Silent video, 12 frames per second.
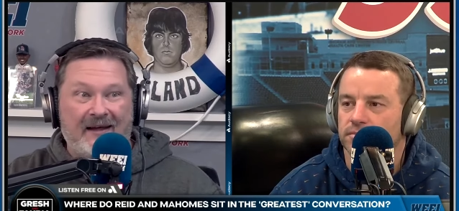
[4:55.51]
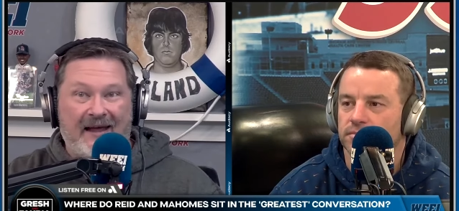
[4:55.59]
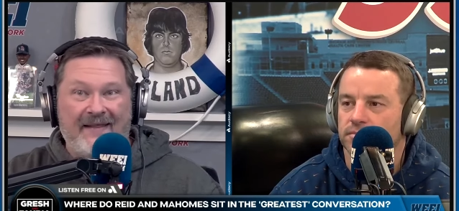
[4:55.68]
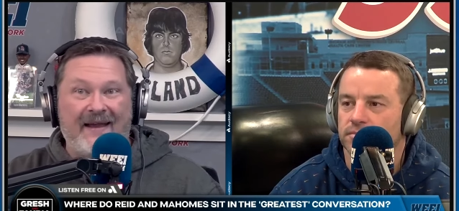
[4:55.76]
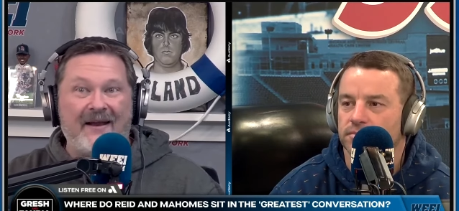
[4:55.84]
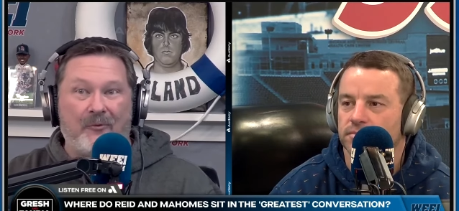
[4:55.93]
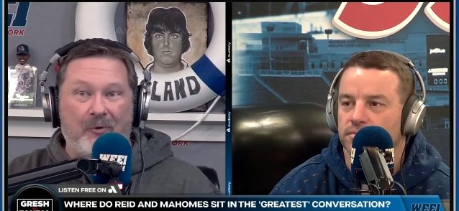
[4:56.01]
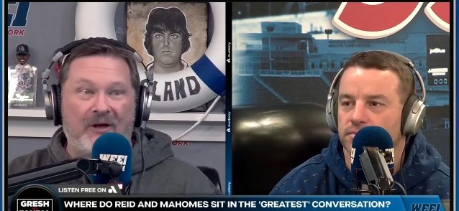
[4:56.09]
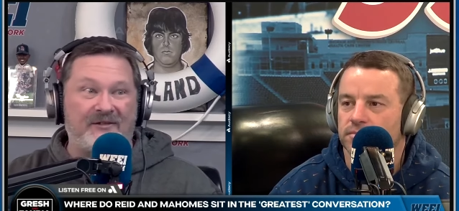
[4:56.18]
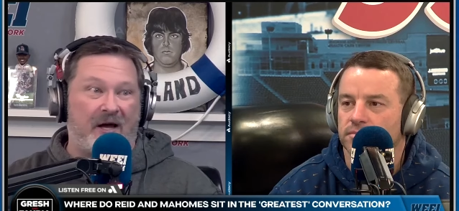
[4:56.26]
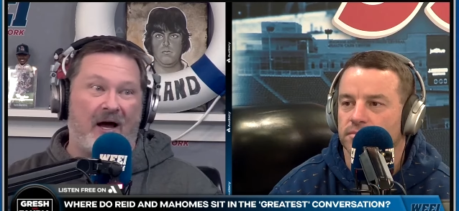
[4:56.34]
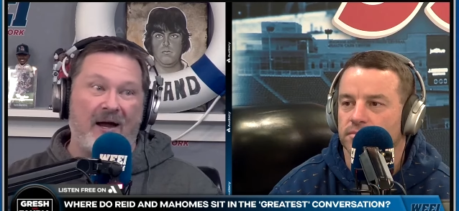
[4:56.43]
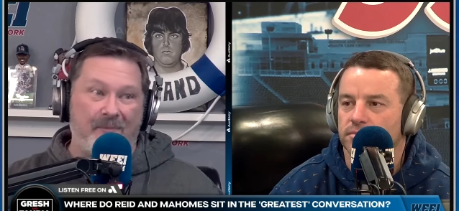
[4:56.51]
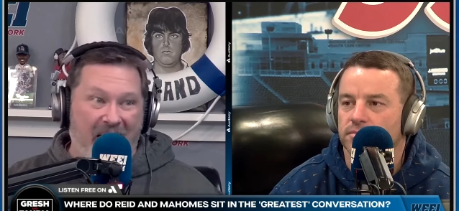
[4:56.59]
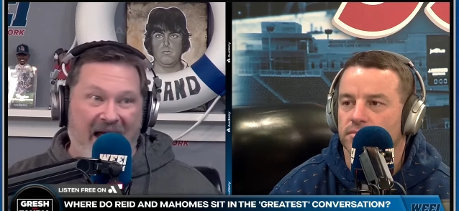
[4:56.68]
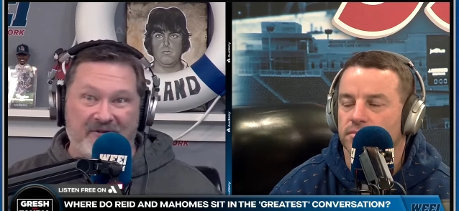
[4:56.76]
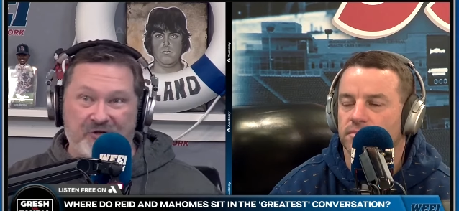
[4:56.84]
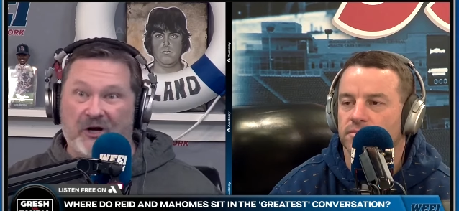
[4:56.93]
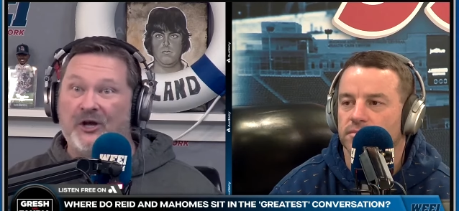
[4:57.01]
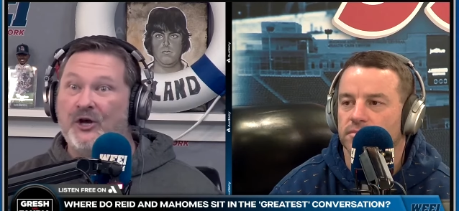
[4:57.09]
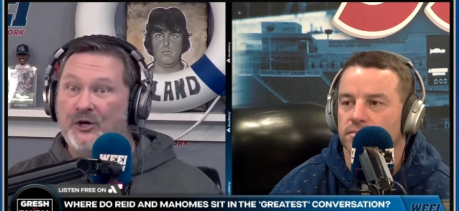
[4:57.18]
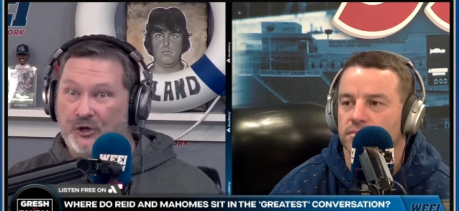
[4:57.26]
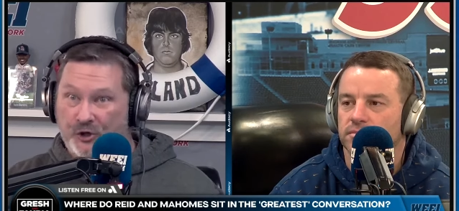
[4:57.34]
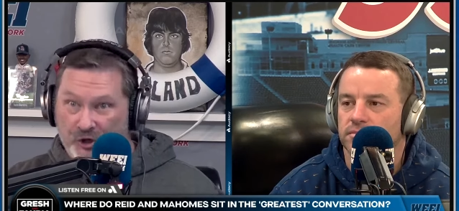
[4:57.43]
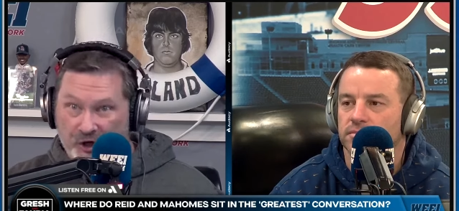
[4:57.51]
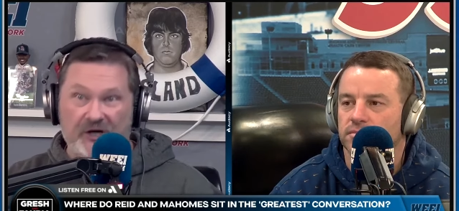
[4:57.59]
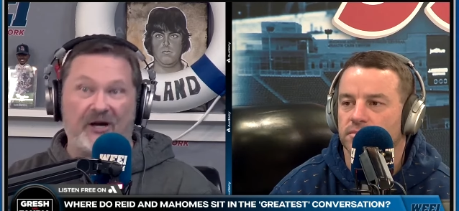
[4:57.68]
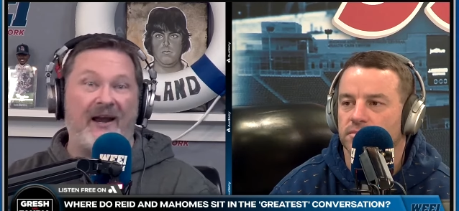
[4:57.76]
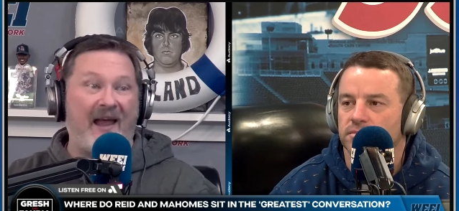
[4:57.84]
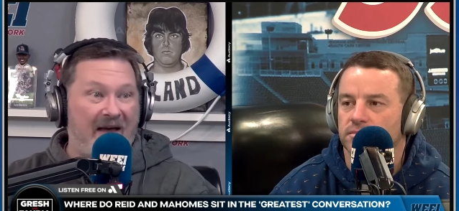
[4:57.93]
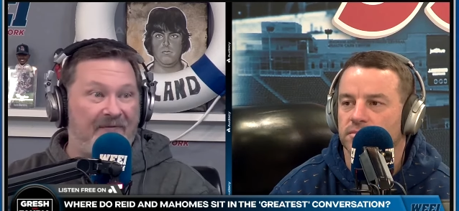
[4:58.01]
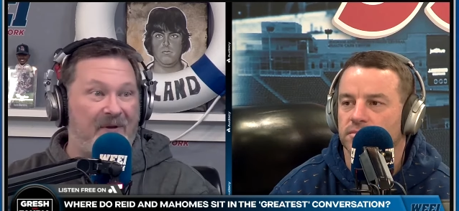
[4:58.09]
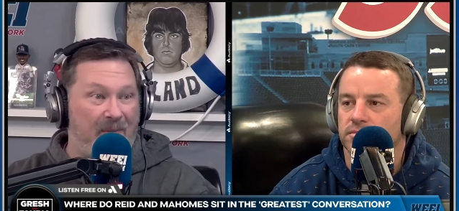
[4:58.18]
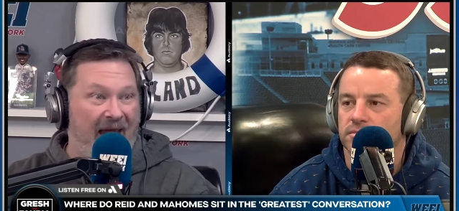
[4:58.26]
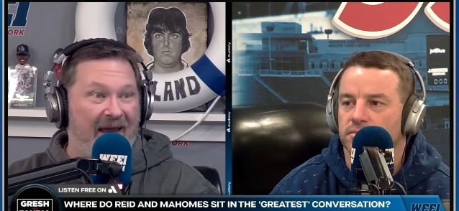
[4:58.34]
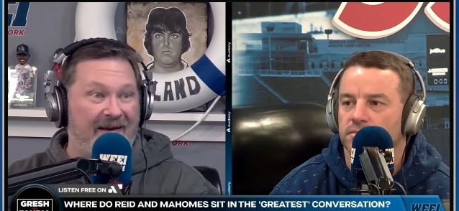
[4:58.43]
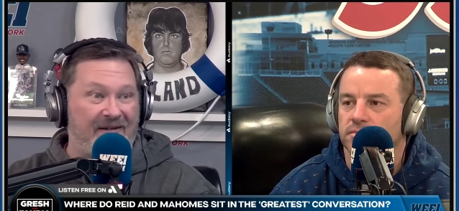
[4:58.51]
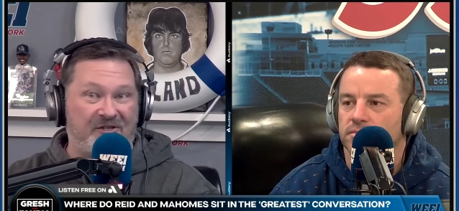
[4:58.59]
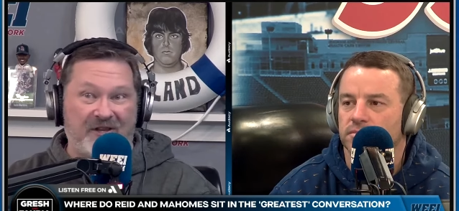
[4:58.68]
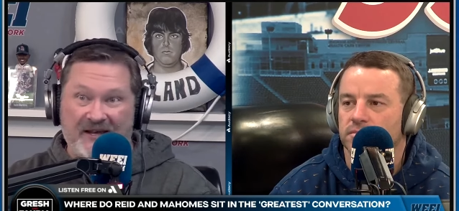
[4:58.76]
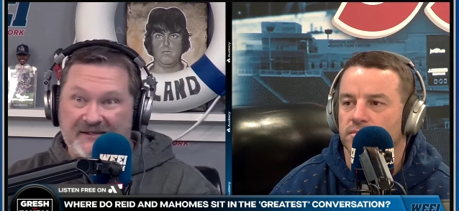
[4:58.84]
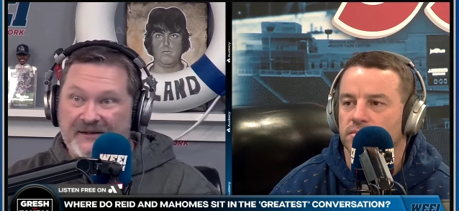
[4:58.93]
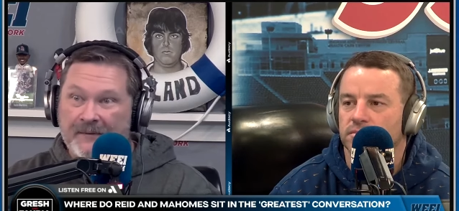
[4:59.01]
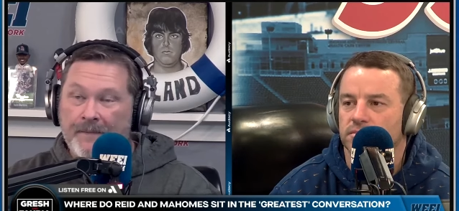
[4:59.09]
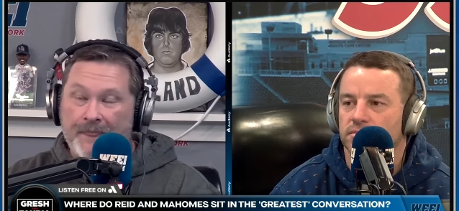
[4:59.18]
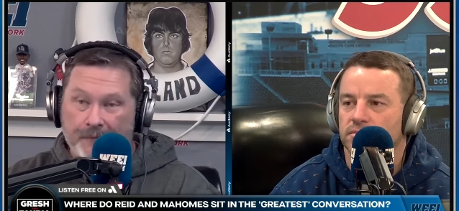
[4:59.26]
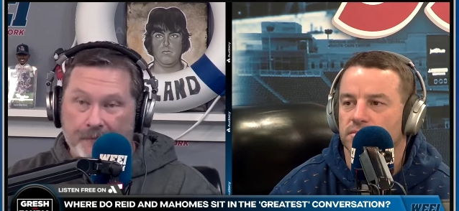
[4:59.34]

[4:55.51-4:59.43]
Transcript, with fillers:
Speaker 1: And then it was, all right, Patrick, You're going to have to manage this.